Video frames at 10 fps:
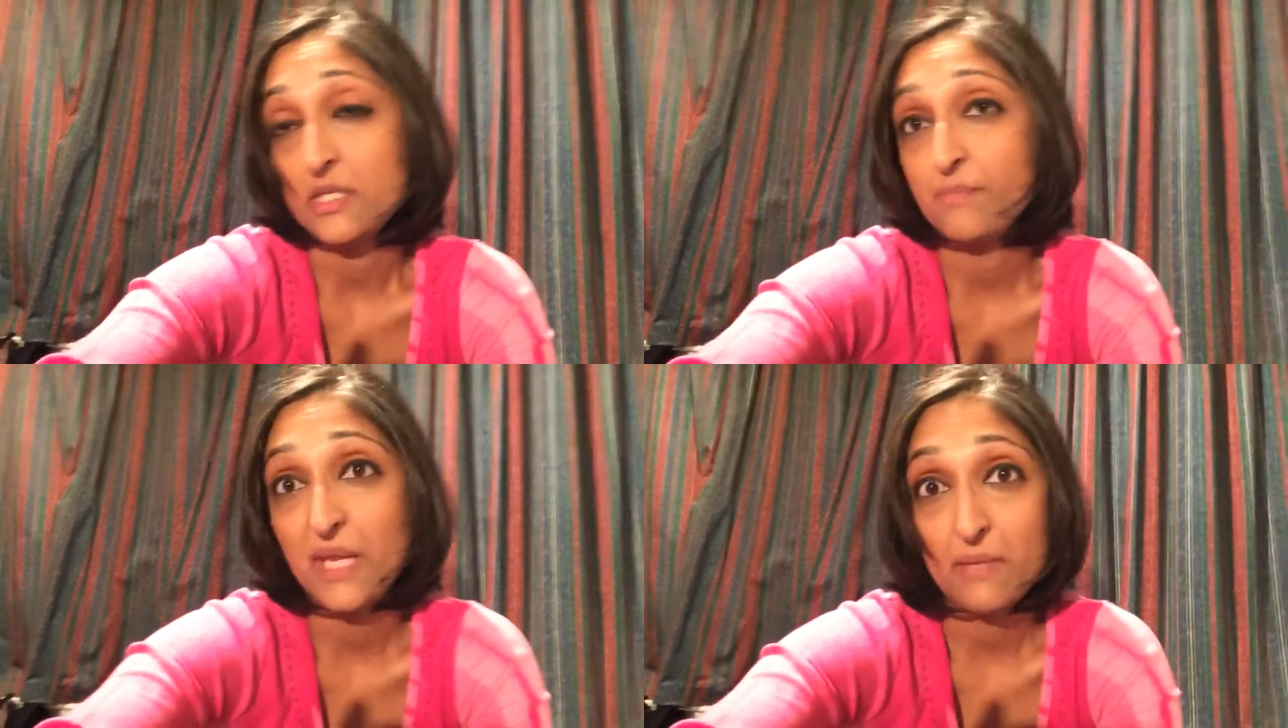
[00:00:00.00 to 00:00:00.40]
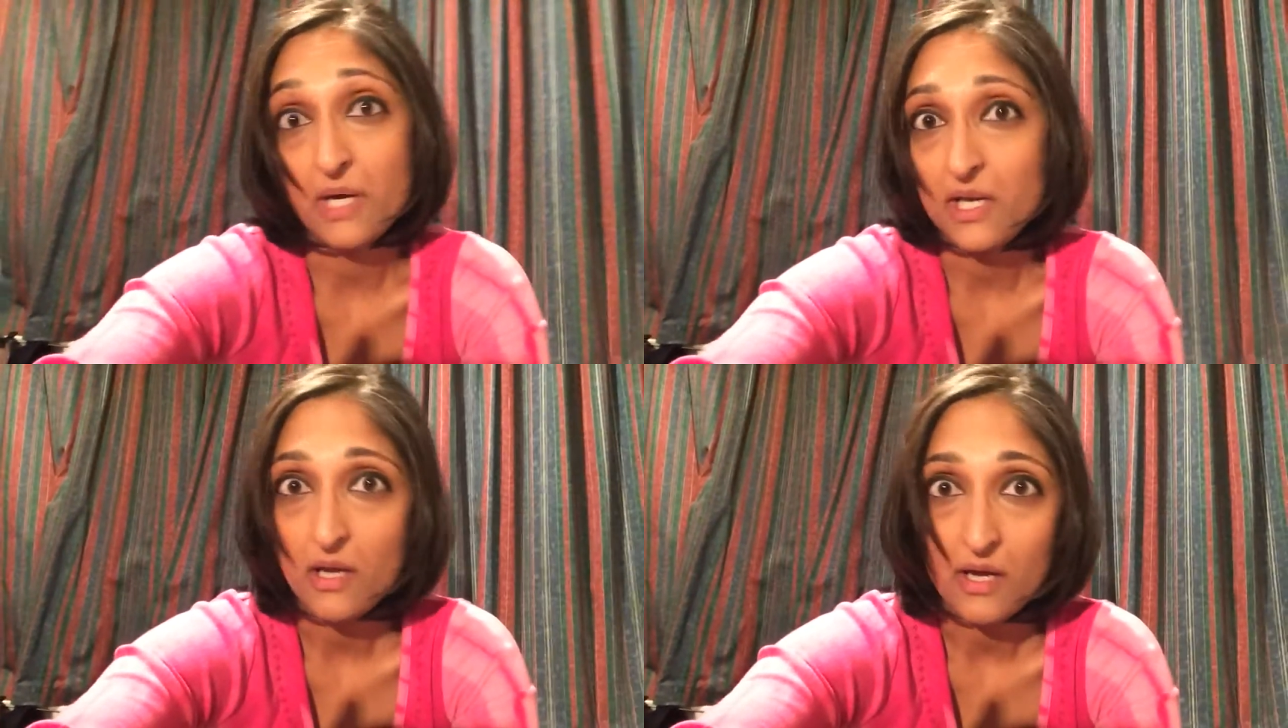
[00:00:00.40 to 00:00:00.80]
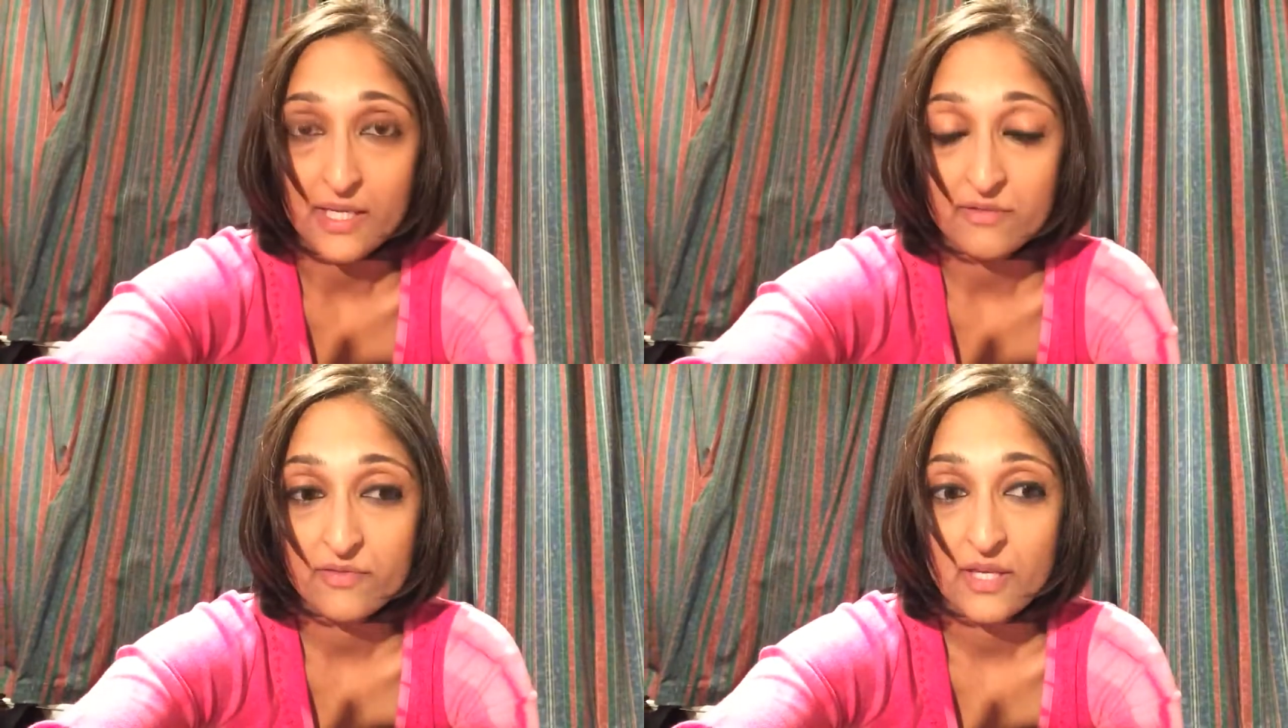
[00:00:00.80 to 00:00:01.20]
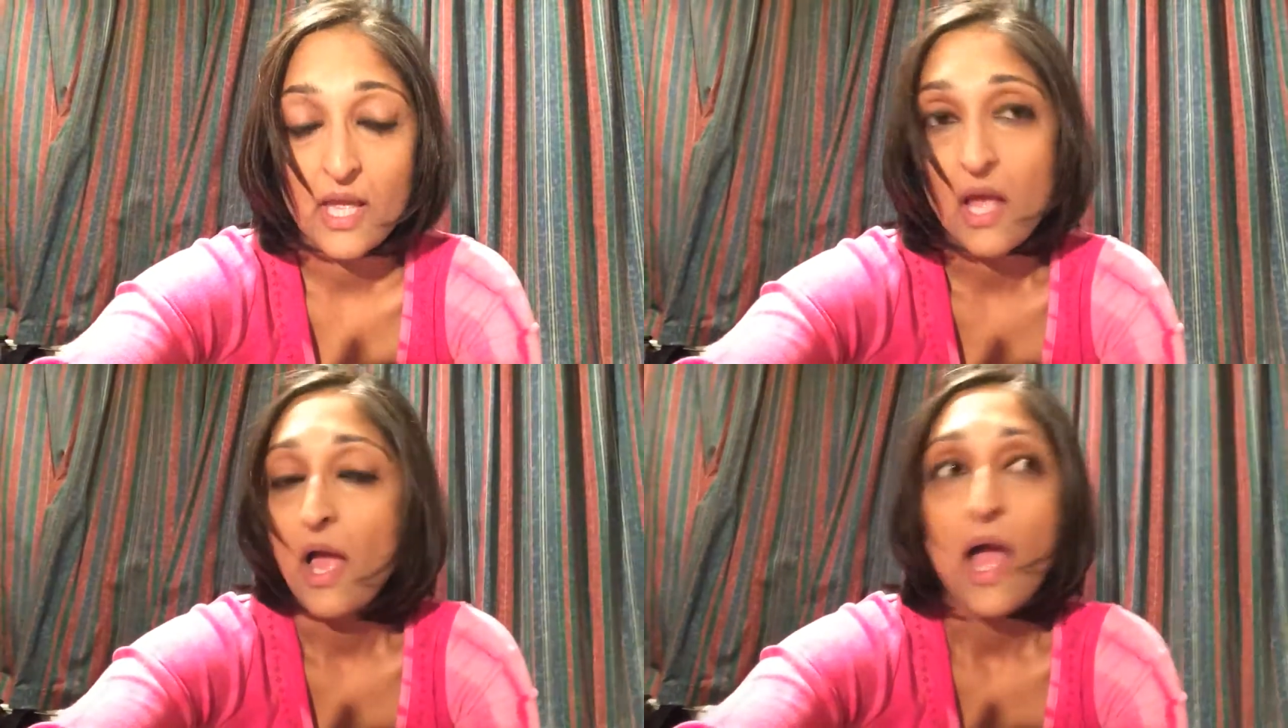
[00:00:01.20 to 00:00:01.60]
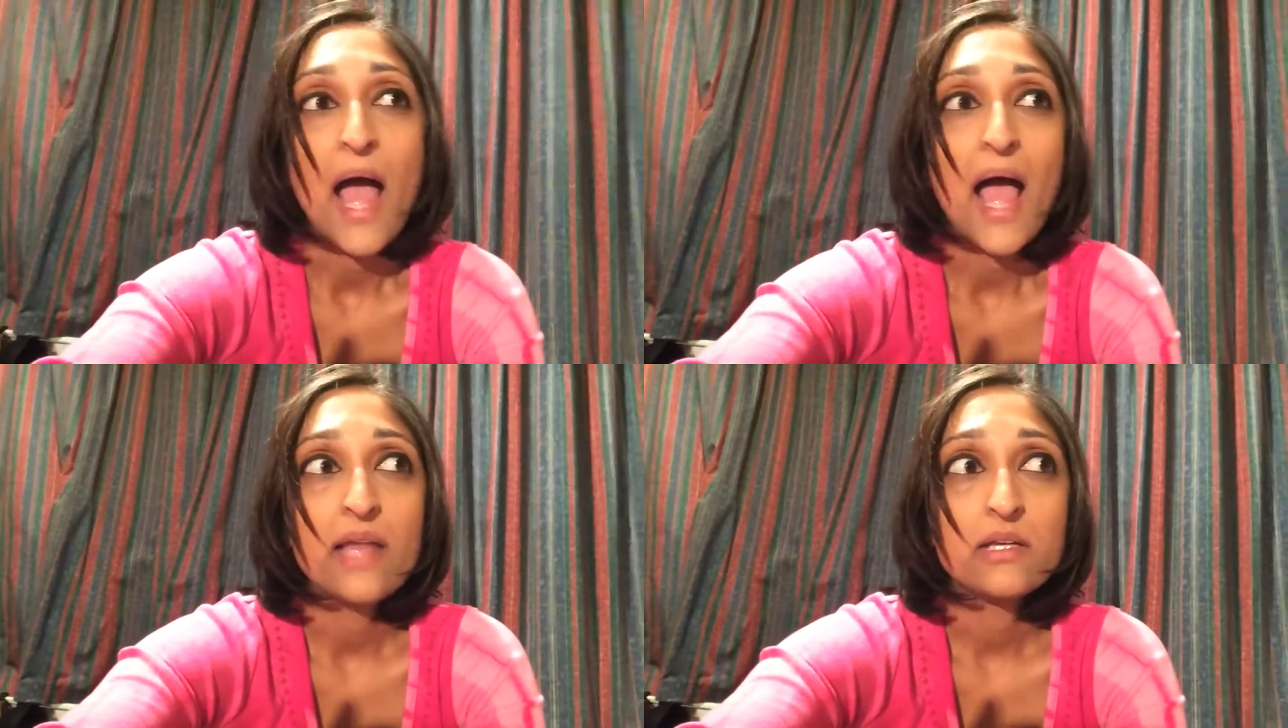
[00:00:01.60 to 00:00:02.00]
been my life.
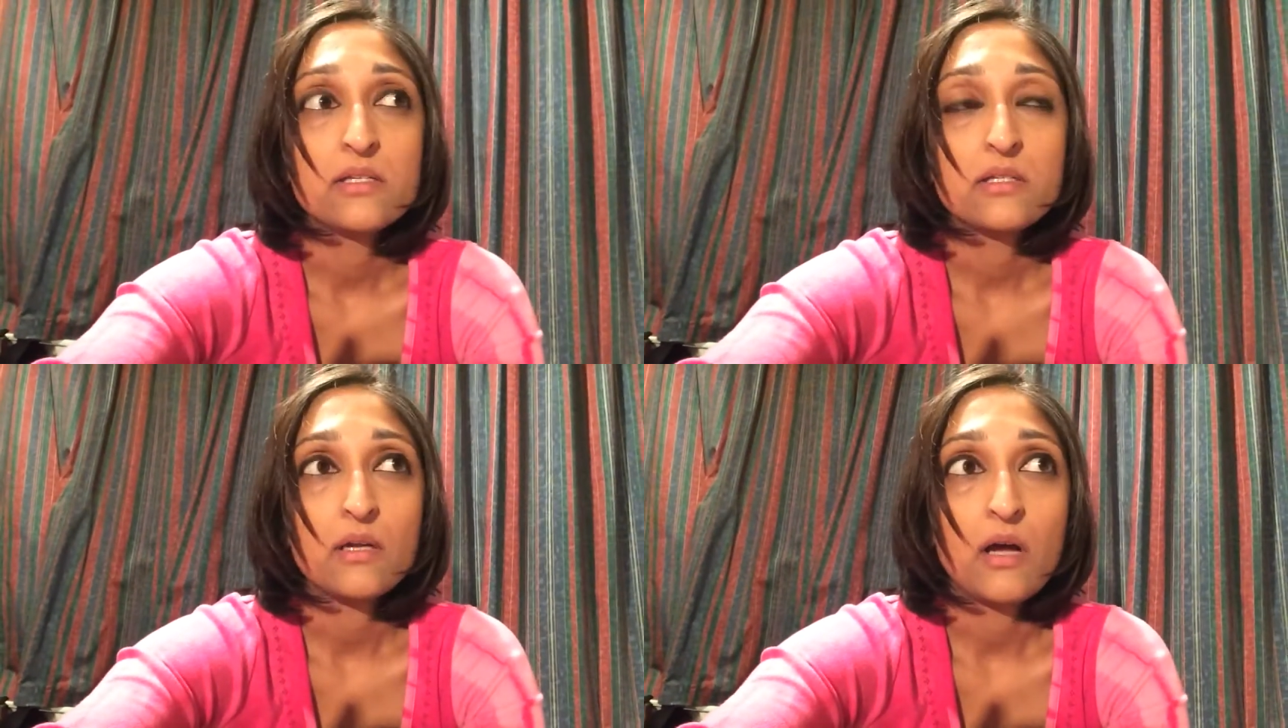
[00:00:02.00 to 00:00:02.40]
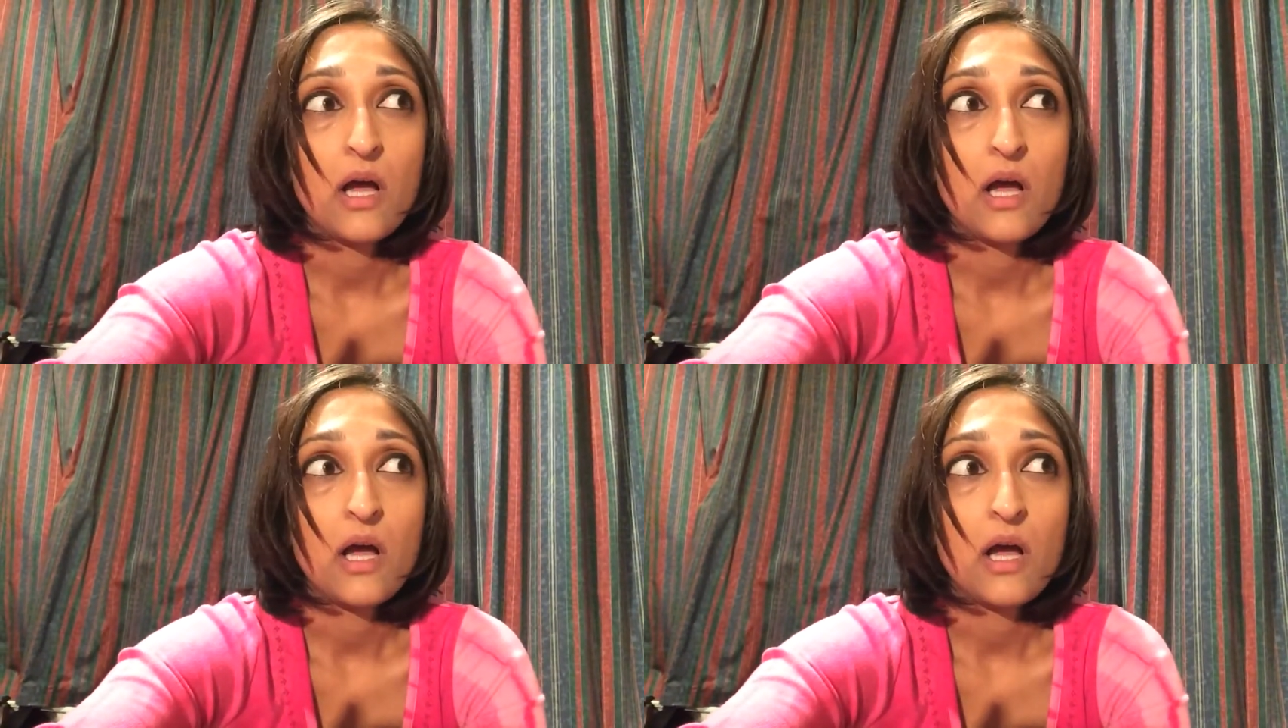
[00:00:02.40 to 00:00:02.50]
And